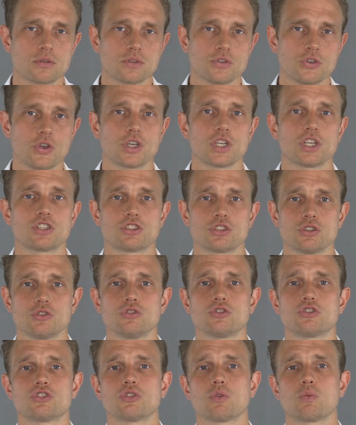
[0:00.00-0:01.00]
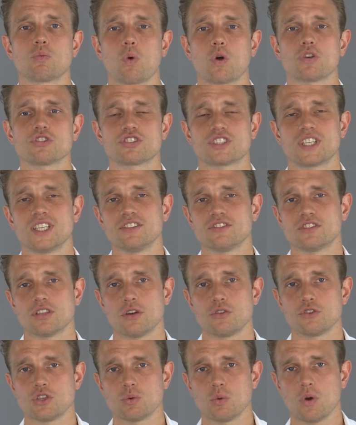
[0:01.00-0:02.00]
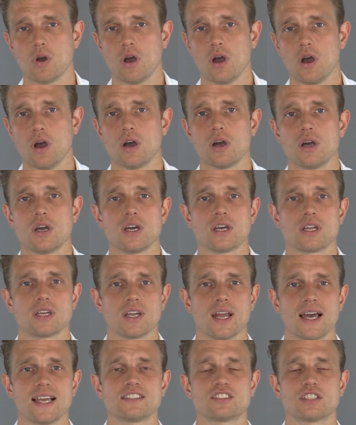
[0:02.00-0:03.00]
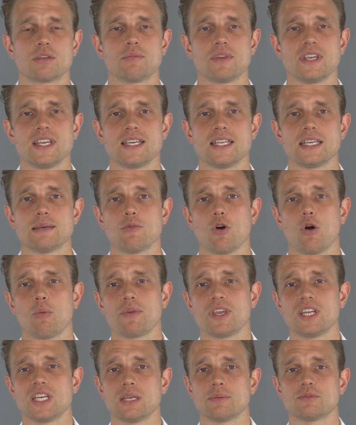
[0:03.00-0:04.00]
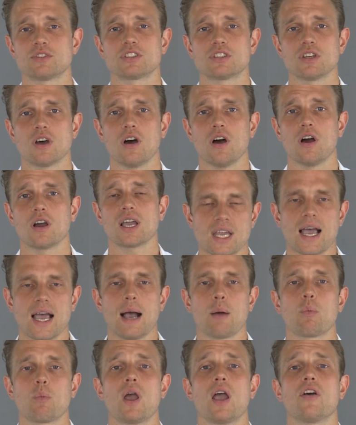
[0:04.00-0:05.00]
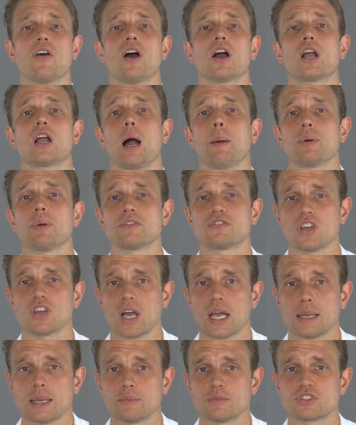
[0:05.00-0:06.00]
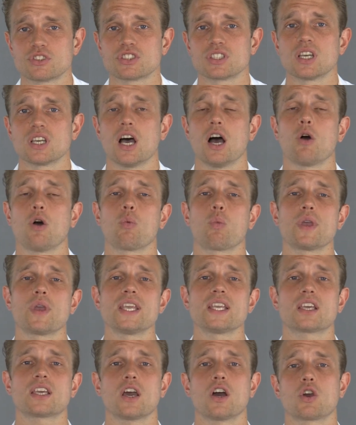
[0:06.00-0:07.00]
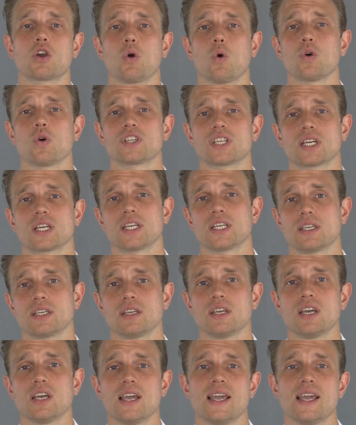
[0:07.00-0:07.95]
You're going to choose what skin tone you are, light to medium or medium to dark, and wear it a couple of times a week accordingly.